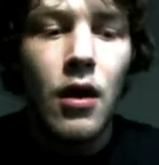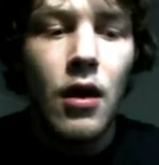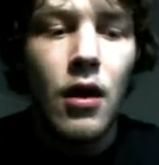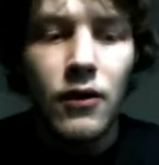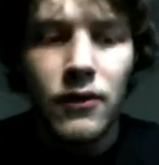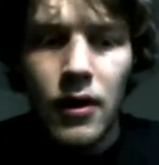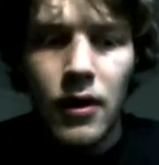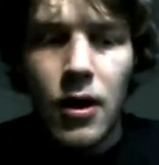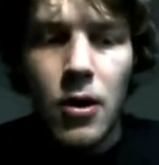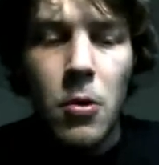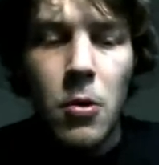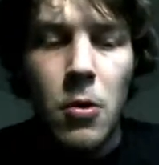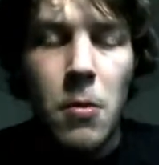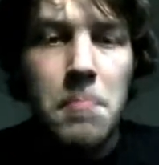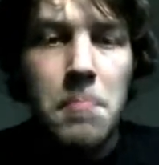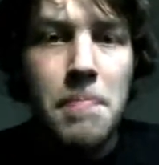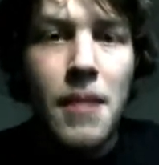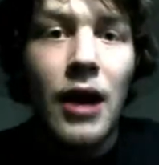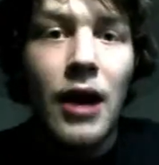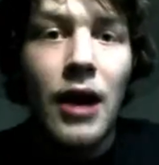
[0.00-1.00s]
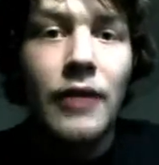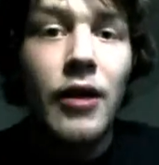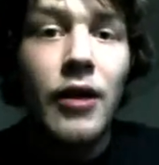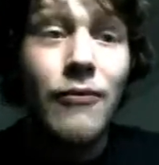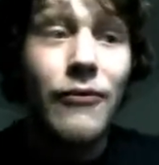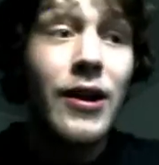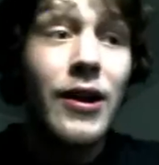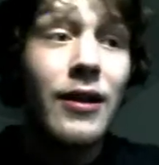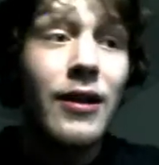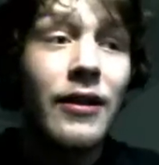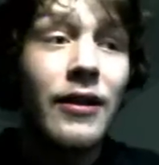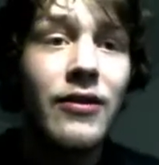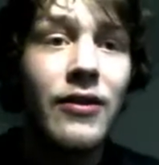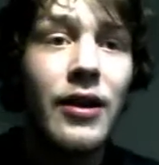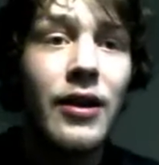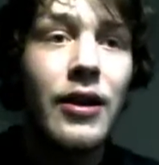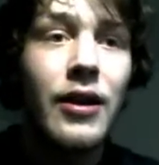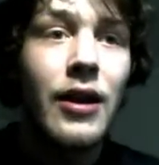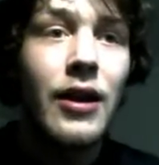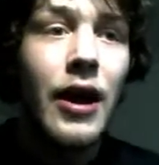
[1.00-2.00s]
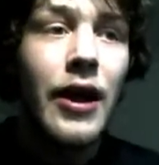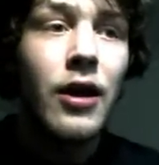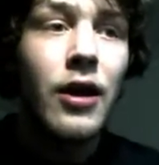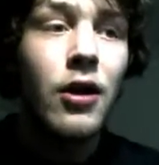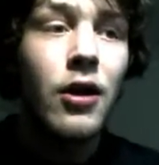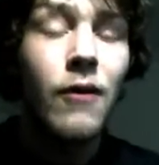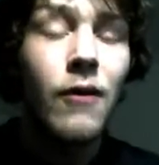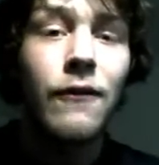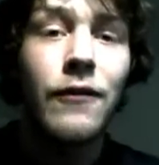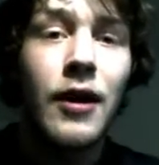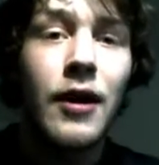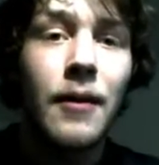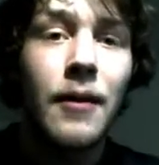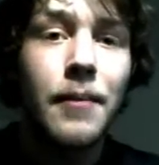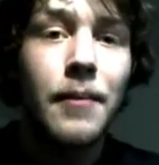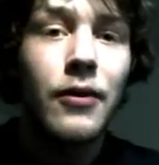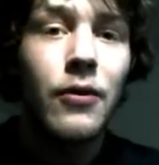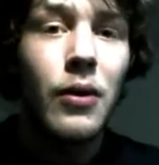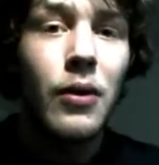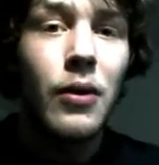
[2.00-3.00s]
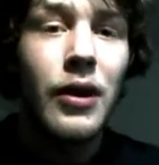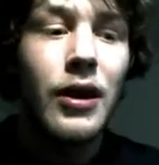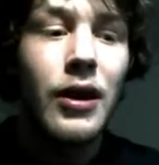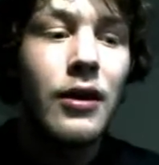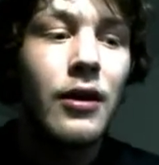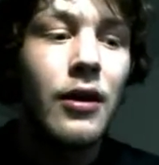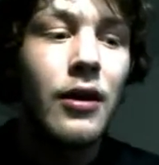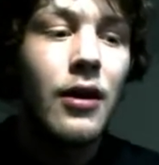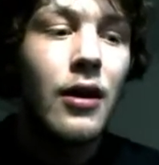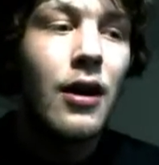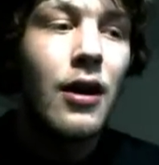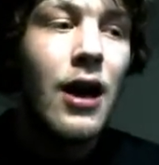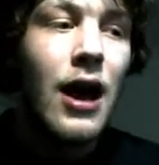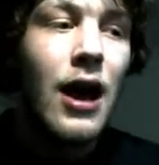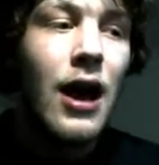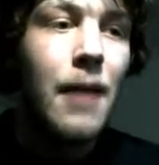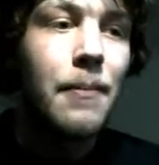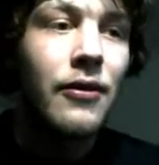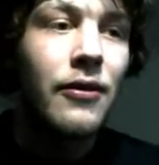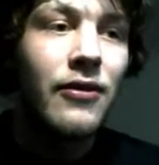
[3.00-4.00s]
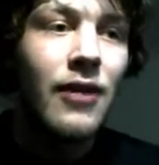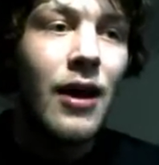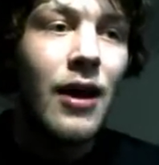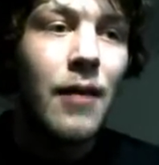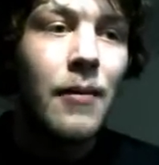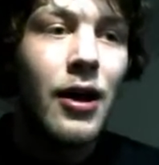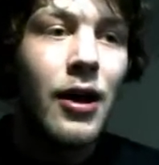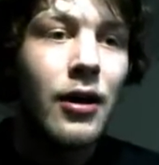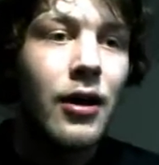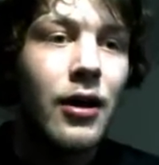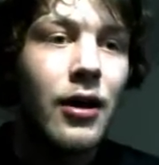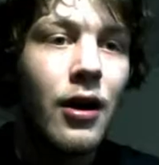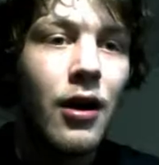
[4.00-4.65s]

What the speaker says: So I don't really see a conflict between epistemic